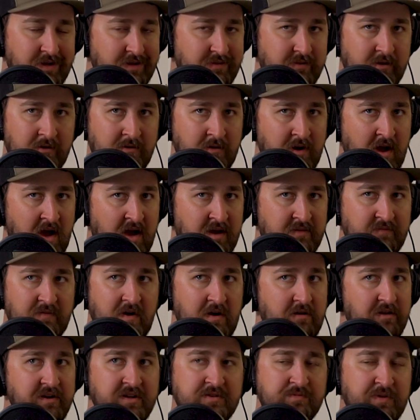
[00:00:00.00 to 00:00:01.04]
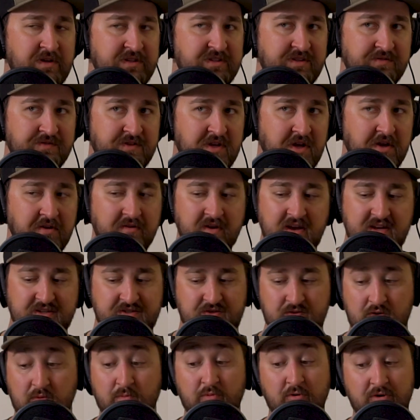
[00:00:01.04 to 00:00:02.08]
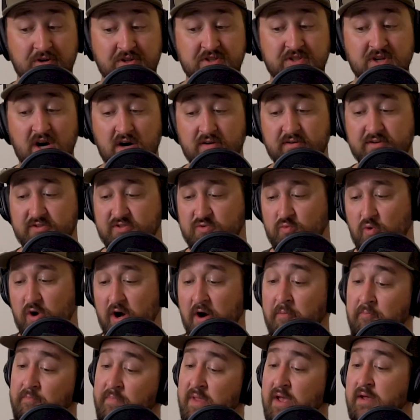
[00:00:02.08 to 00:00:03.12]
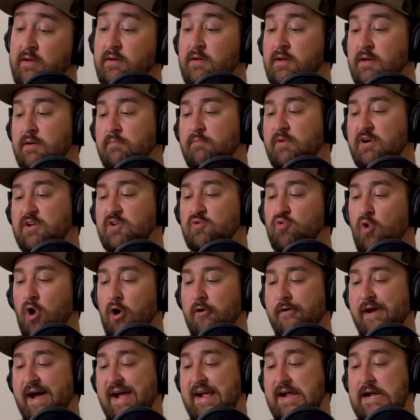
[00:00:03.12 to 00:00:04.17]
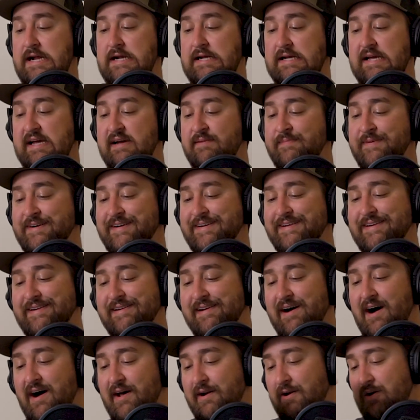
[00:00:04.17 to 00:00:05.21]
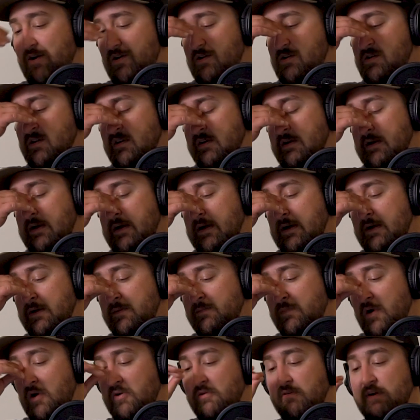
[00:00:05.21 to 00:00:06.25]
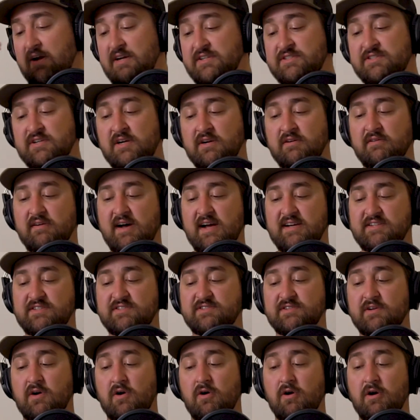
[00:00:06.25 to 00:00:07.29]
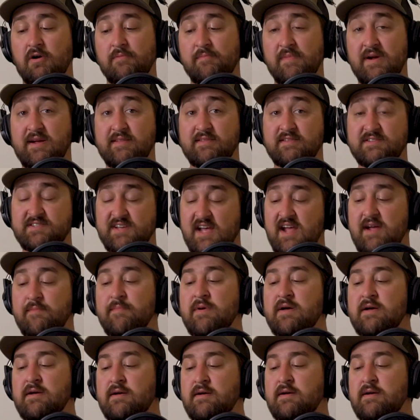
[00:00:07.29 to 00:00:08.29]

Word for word: They're not very expensive sunglasses. They're pretty solid as well. But you are right, Emma. Not all polarized sunglasses are made the same.